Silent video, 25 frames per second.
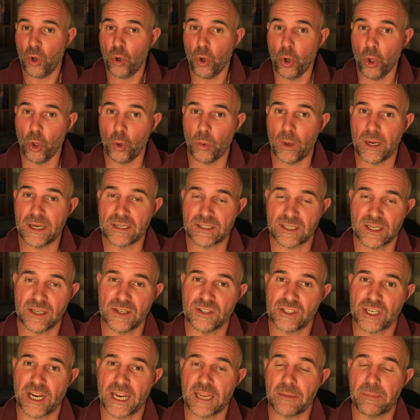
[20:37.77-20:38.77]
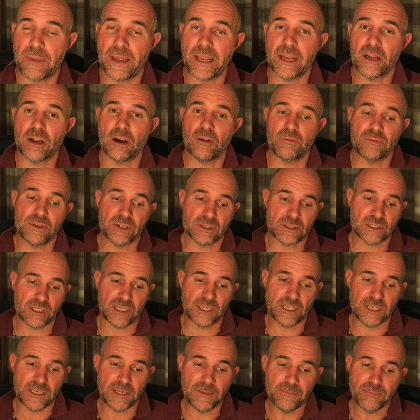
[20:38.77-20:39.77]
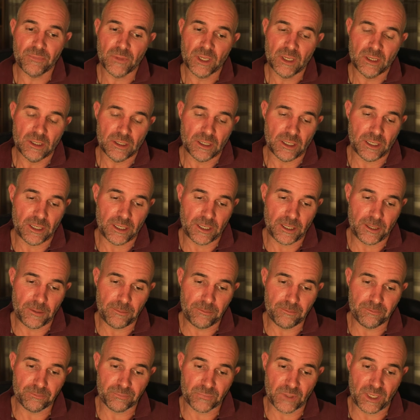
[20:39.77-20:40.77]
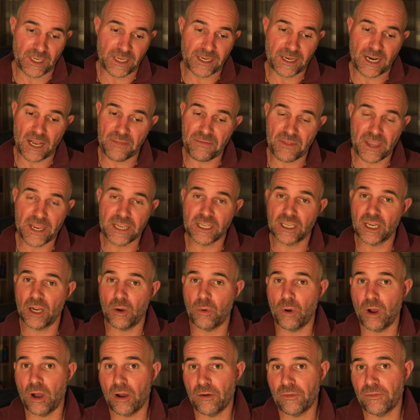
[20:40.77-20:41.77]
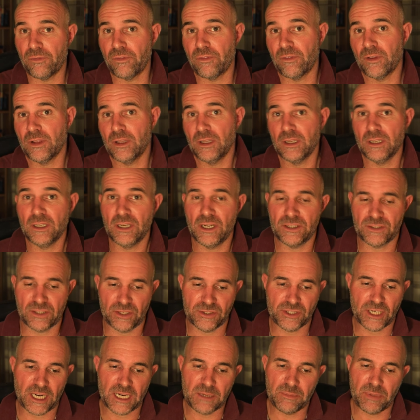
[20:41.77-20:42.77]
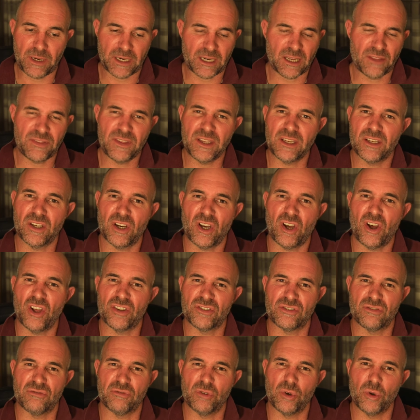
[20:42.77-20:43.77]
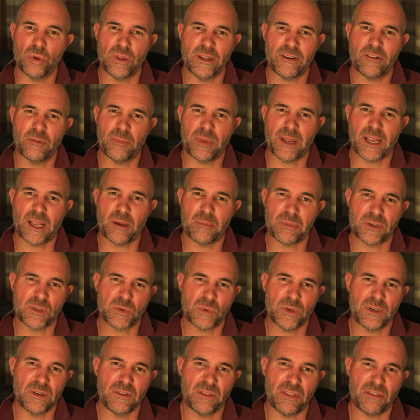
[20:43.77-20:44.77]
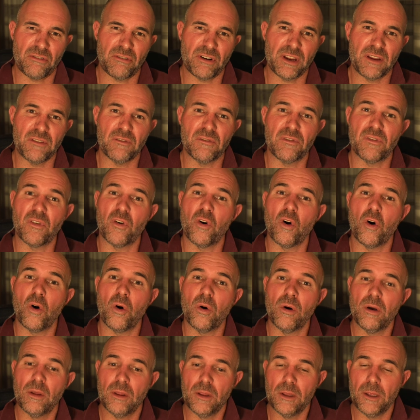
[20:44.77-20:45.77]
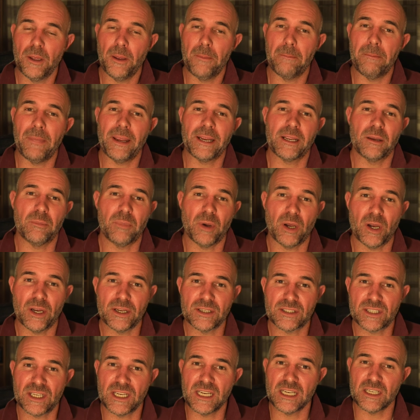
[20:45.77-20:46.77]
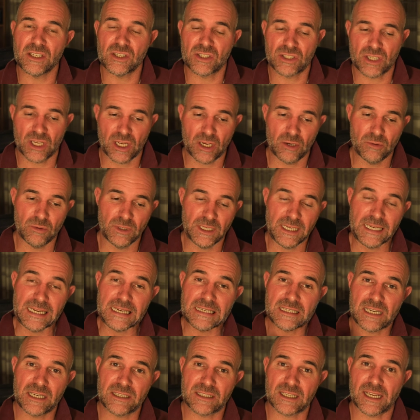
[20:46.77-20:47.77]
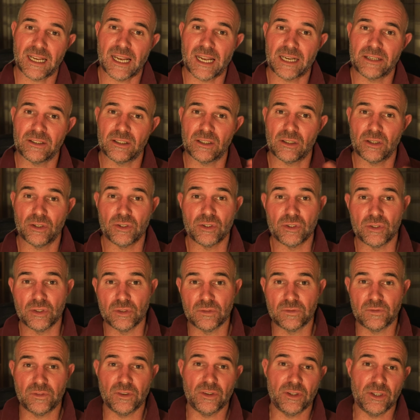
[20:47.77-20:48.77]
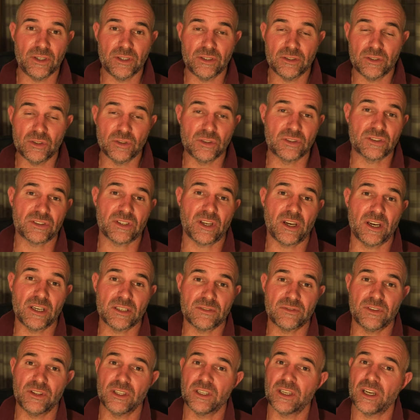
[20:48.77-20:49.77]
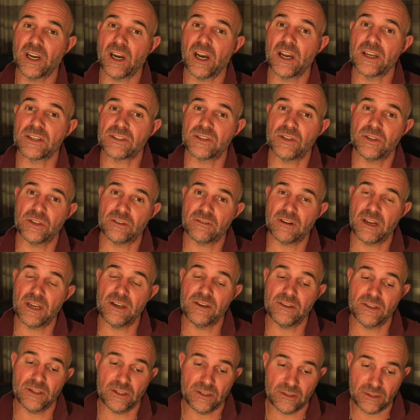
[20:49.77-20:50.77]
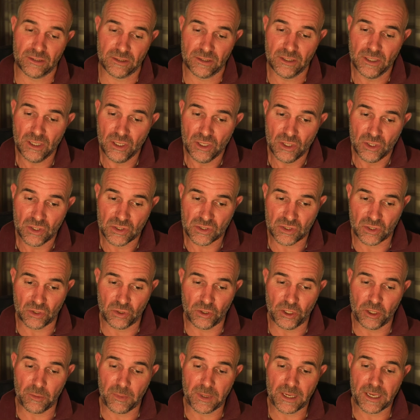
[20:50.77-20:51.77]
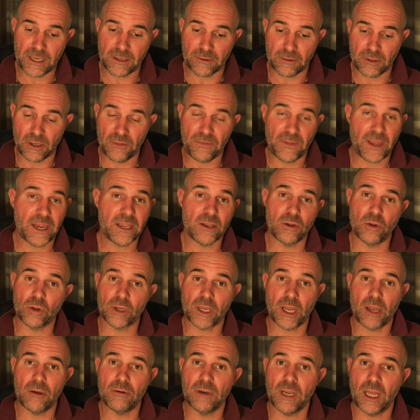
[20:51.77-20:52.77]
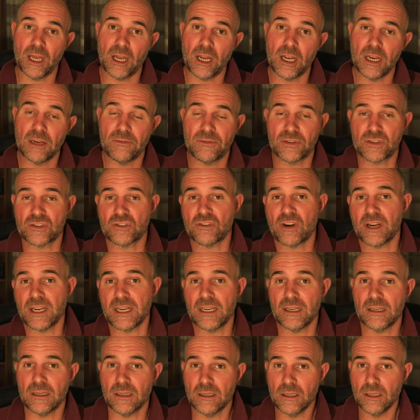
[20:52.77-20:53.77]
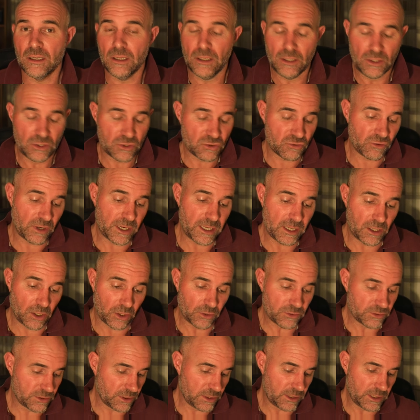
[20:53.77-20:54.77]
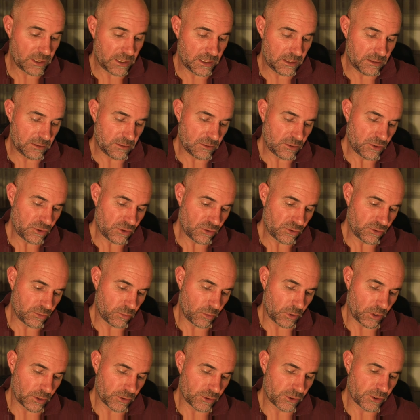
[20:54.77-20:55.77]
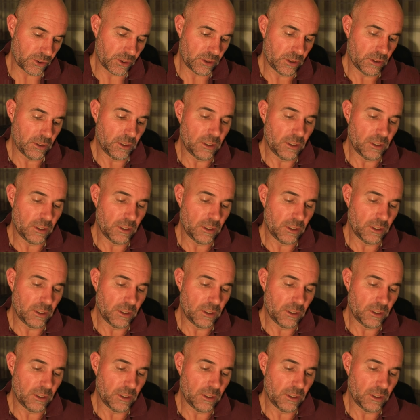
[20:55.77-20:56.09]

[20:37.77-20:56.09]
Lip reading: Always in JPEG, obviously. Yeah, and they go off as a JPEG. I think, as a rule, they're about between 3 and 4 megabytes each, so easy to handle and good for the good size for the guys the other end that are sorting them out. And they all go live straight onto the shush watch.